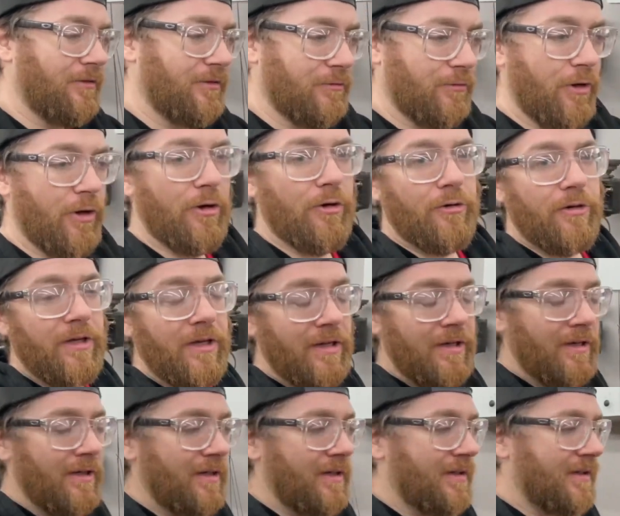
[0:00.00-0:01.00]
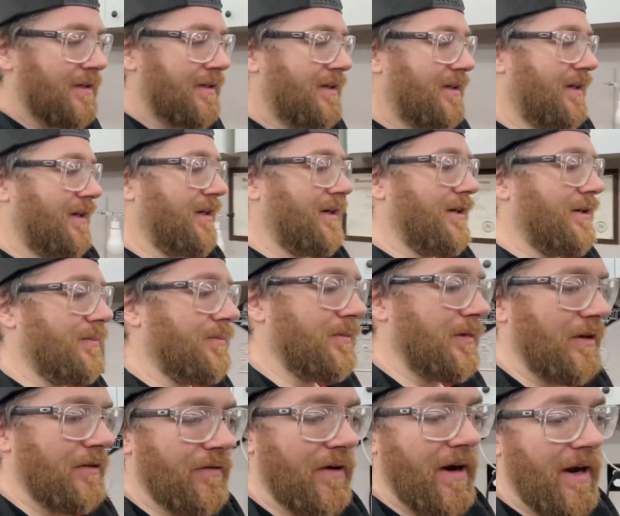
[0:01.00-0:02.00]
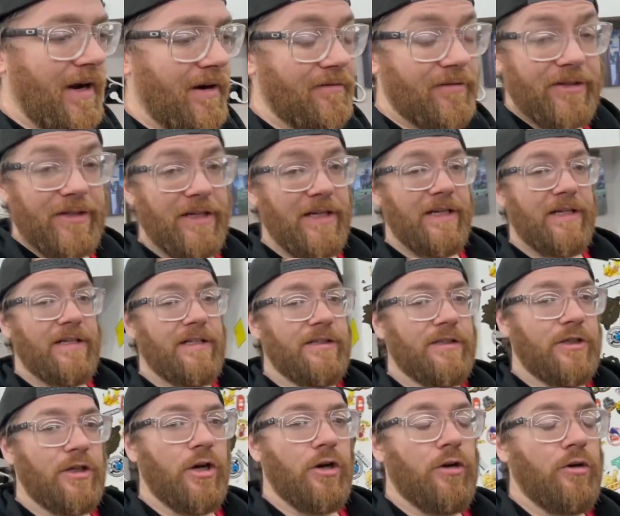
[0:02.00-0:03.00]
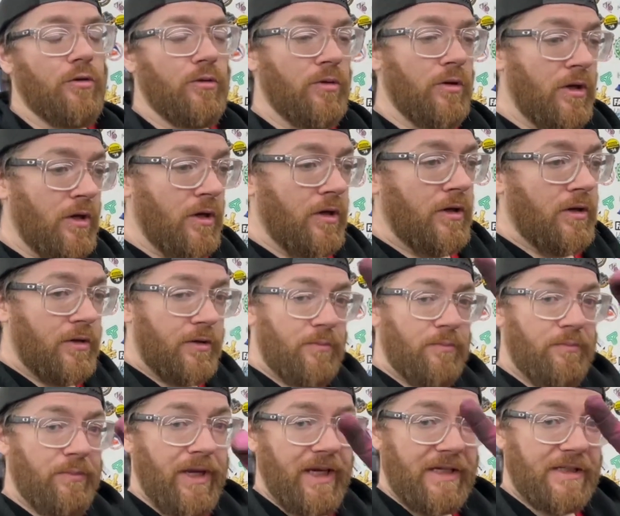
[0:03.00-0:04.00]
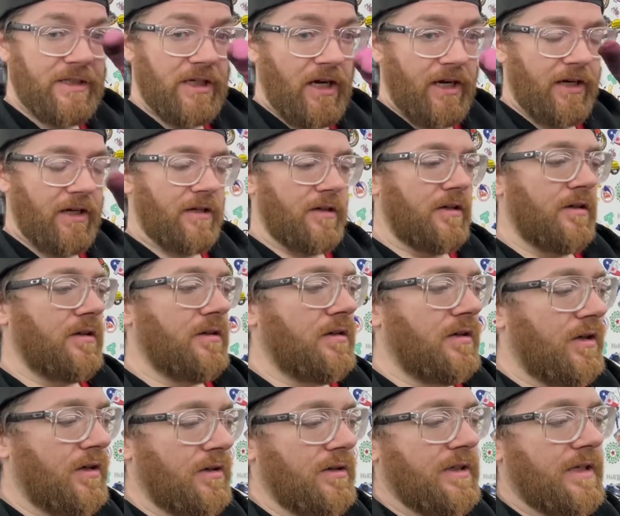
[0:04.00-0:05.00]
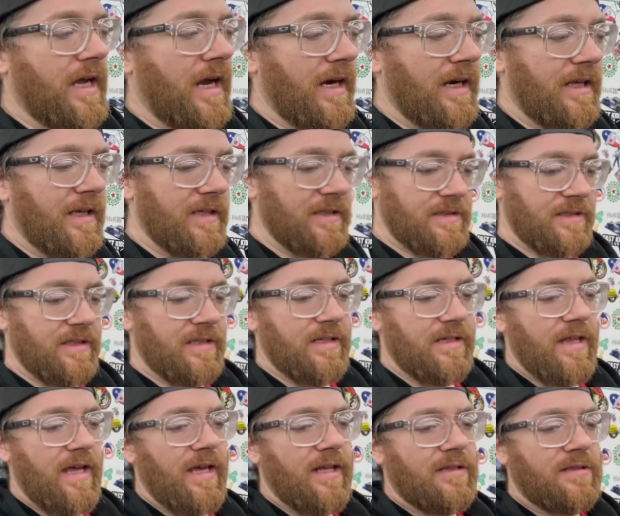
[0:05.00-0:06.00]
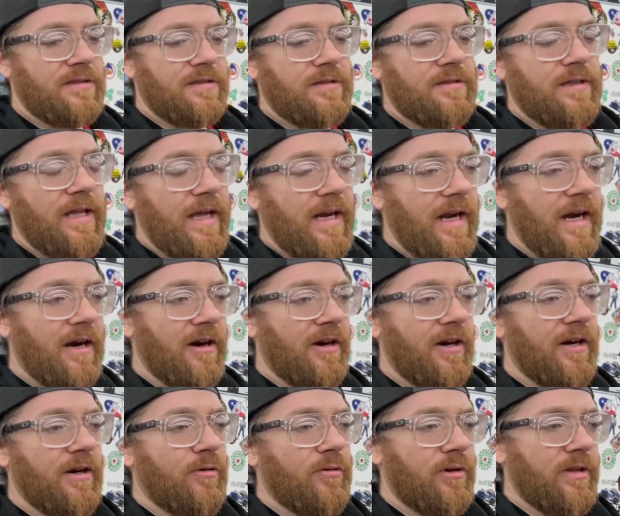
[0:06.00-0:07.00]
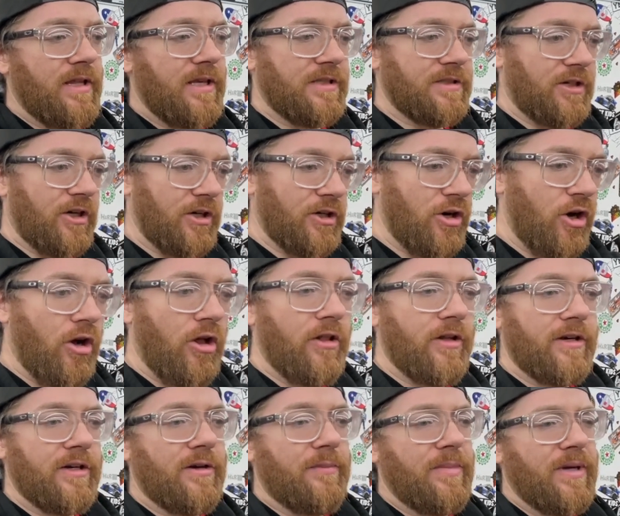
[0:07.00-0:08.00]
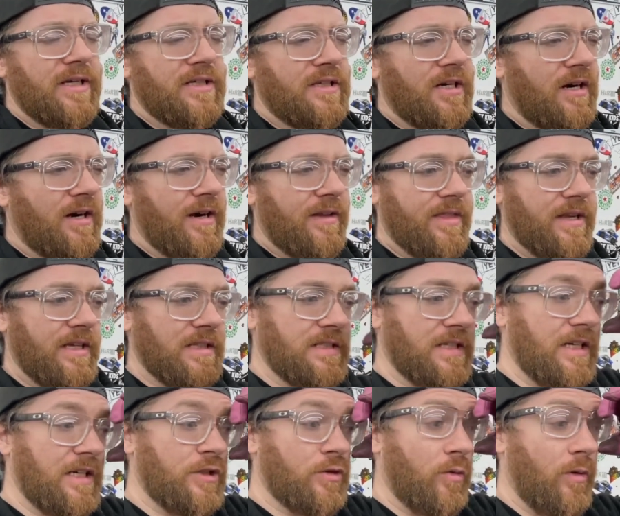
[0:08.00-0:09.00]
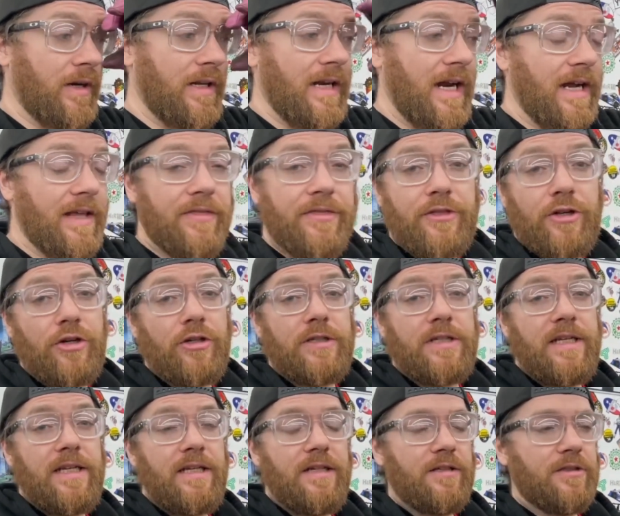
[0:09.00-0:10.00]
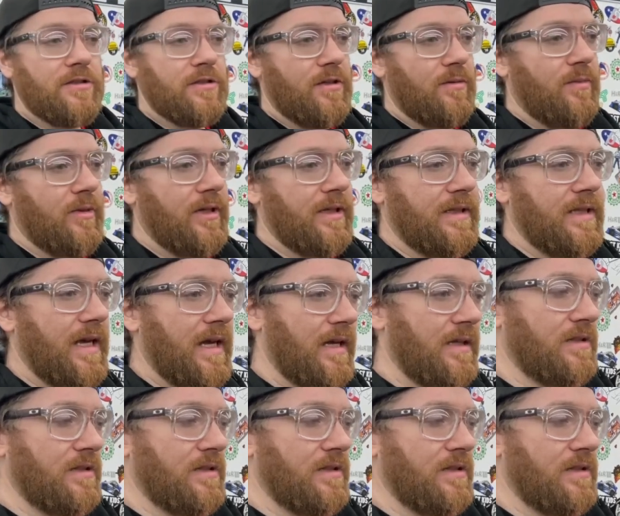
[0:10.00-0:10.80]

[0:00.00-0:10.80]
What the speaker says: the road. If I ever needed to go big tire, it kind of gets into that area where they start calling it a big tire. I think it's like a 2913 or something like that.